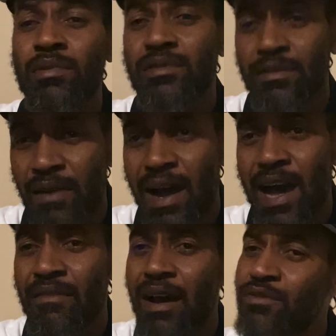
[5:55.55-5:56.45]
to
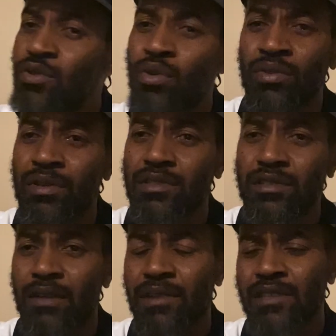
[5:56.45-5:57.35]
survive after all of this
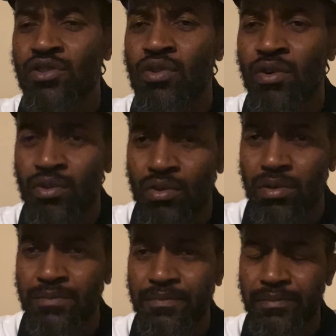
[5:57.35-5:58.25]
stuff that's going on.